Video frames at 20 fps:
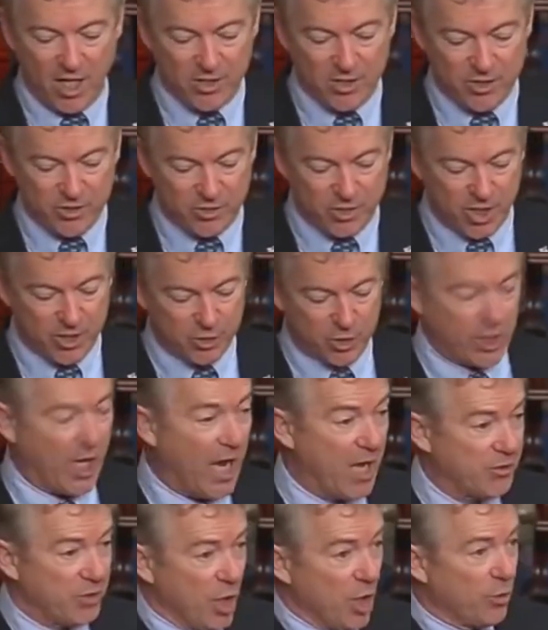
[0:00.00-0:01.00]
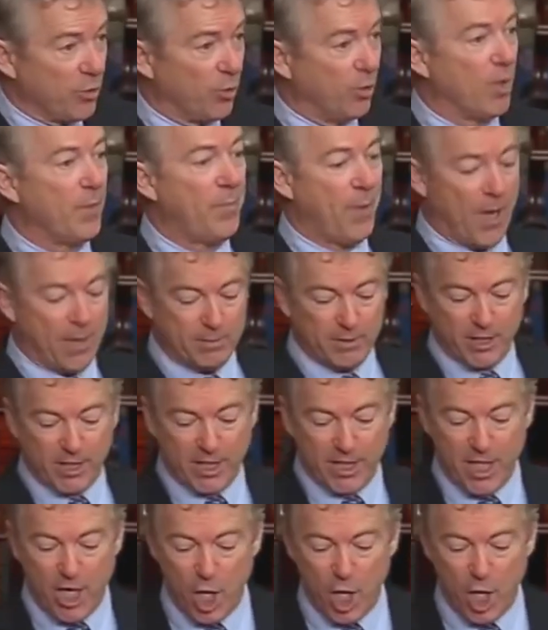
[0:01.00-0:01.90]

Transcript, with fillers: such as the Republican